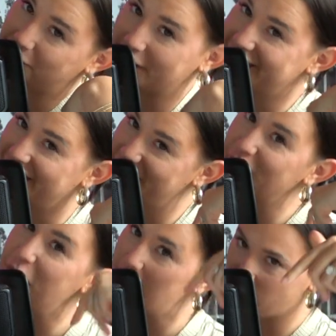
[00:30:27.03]
Put us in
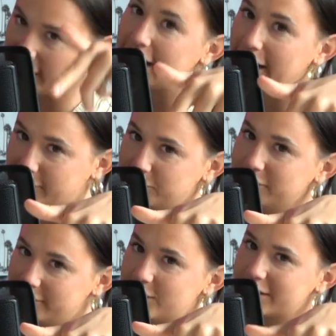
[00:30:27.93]
your will right now,
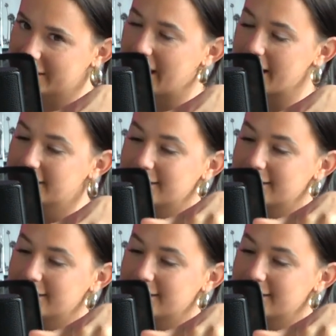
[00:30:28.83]
just in case.